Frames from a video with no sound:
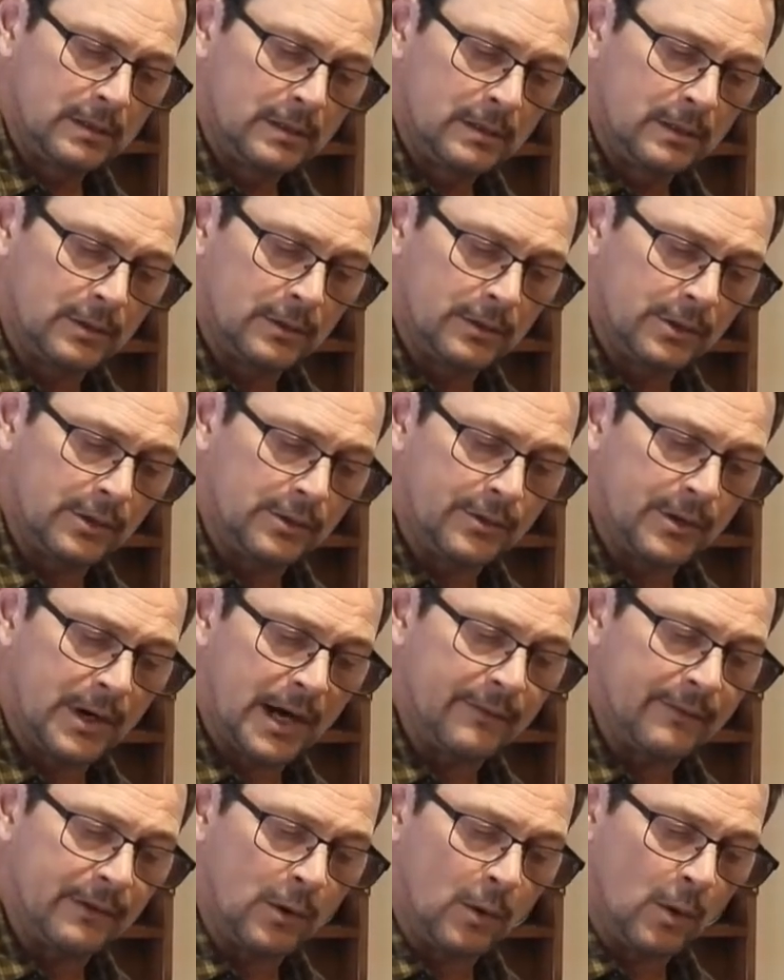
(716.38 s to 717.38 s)
You're
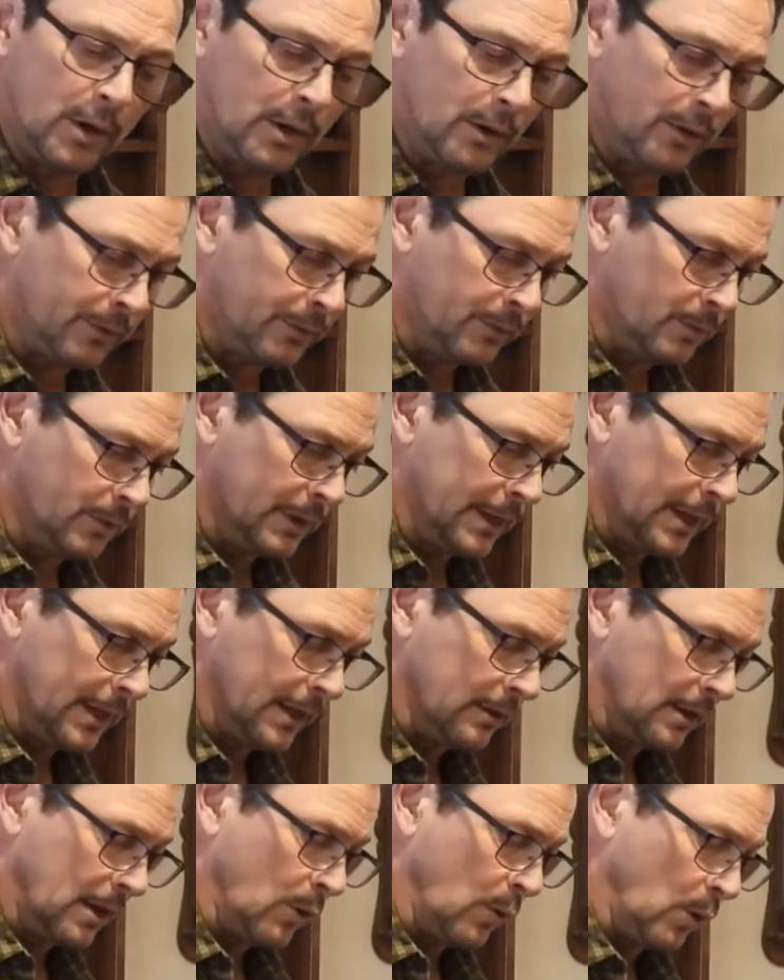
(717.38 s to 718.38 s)
driving oil through
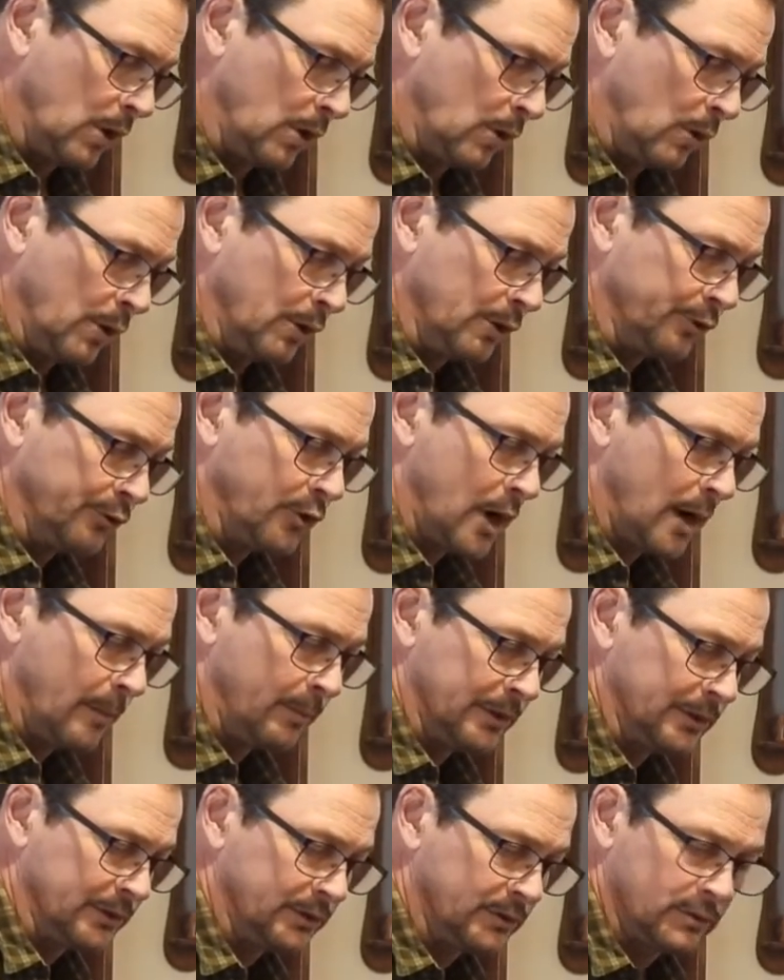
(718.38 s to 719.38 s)
there, oil
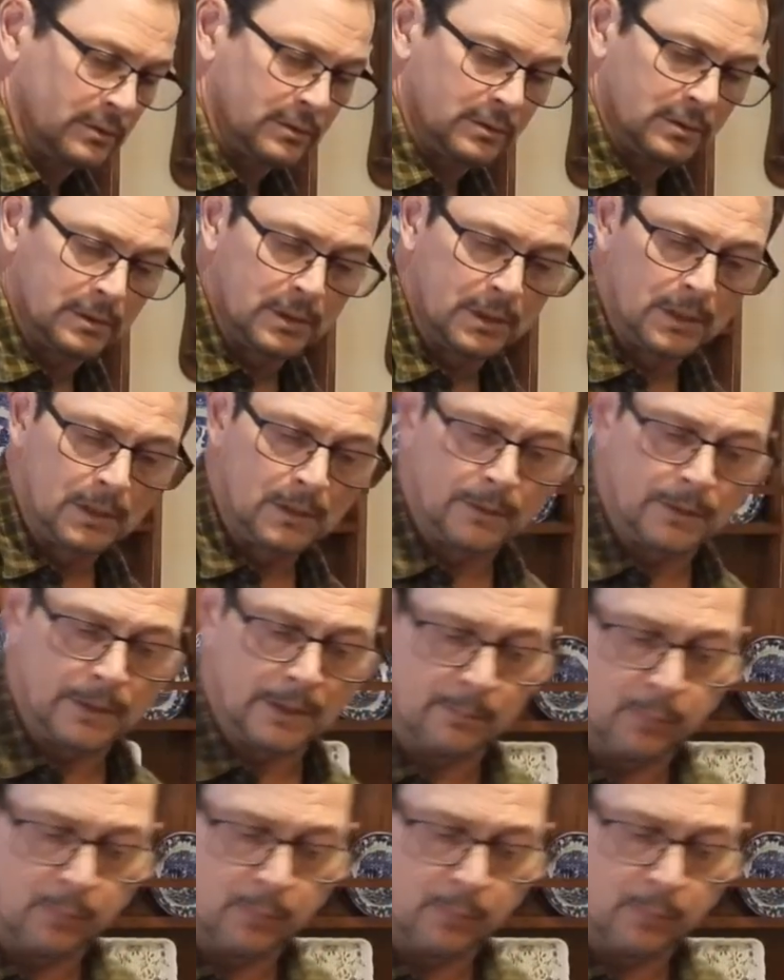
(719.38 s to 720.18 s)
droplets through the